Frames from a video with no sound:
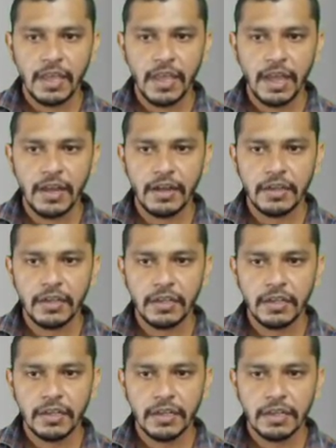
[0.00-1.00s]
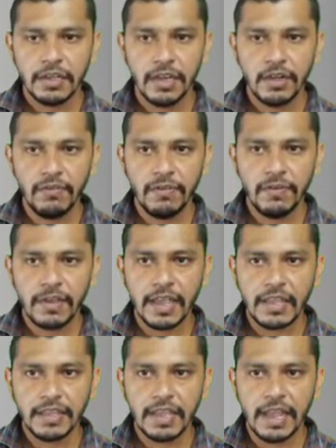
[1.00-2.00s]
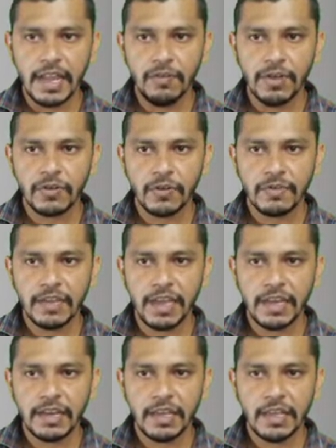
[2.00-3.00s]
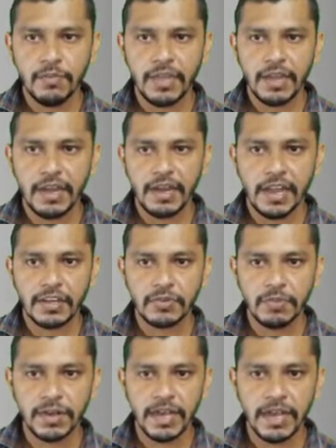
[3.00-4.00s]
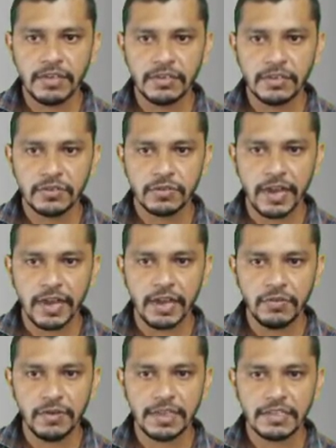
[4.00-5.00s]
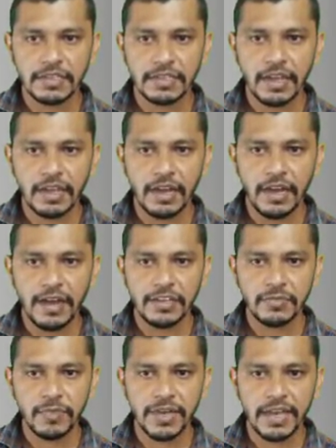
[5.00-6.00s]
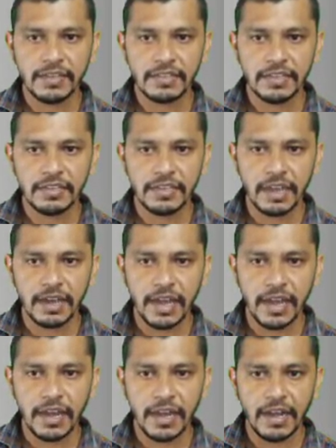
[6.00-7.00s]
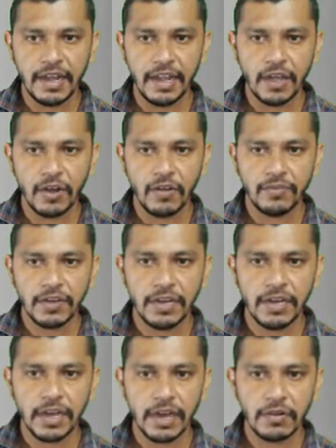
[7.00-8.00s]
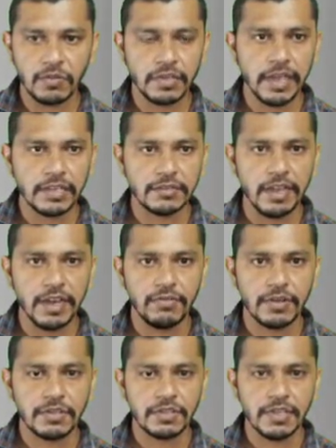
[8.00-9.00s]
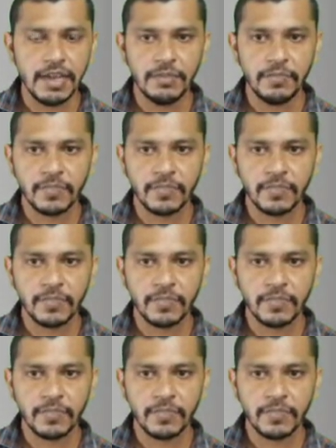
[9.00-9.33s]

And here we will get the elevation of the line AB, A dash, B dash. So right now you can see that A dash, B dash is inclined at an angle of theta to the XY reference line.